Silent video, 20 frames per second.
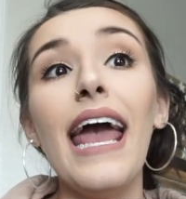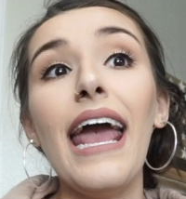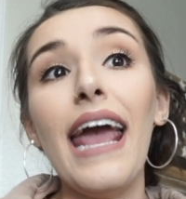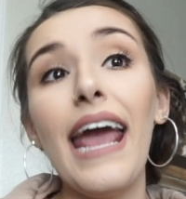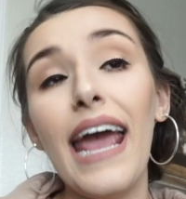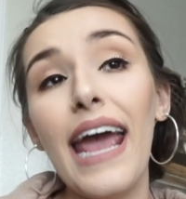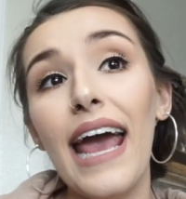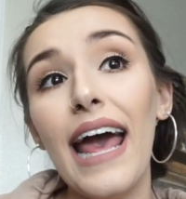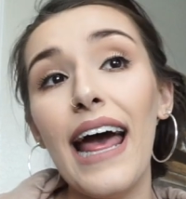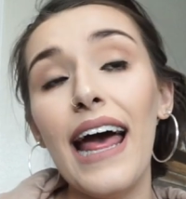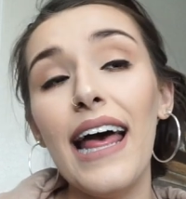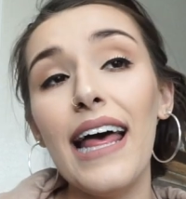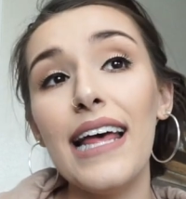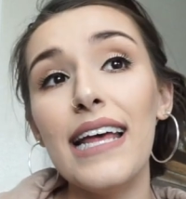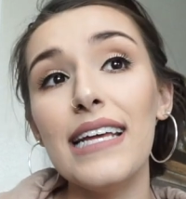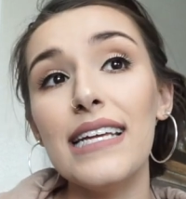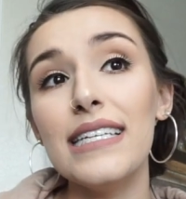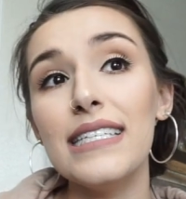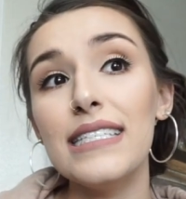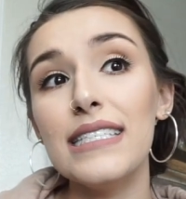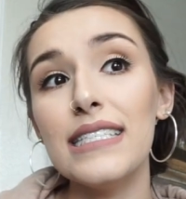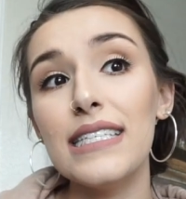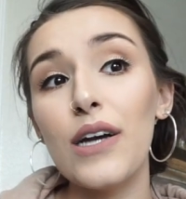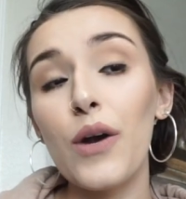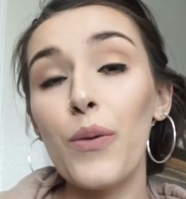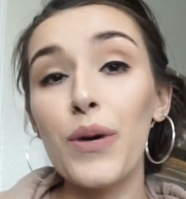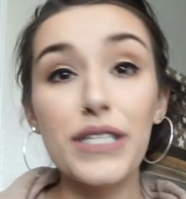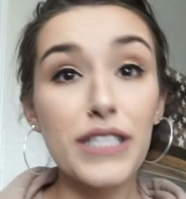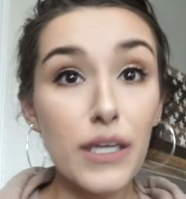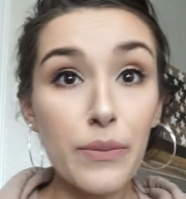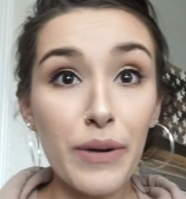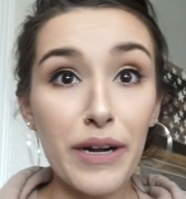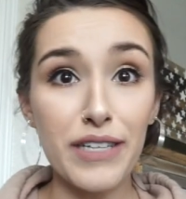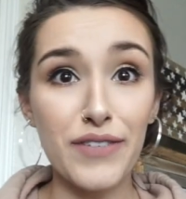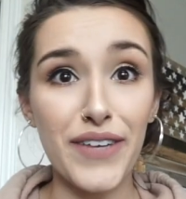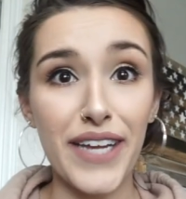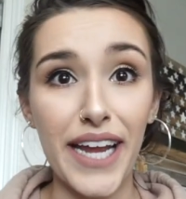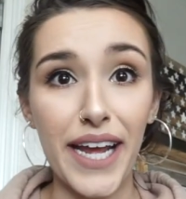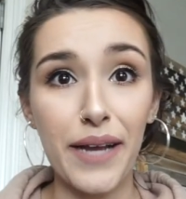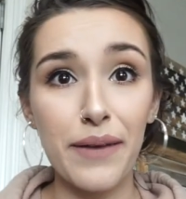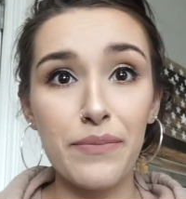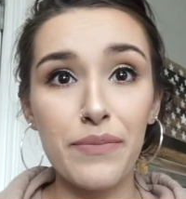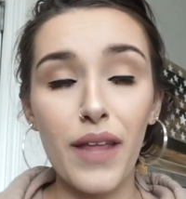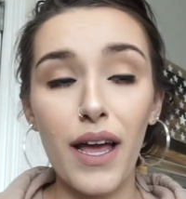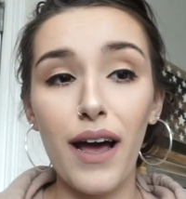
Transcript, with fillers: And we're still breastfeeding.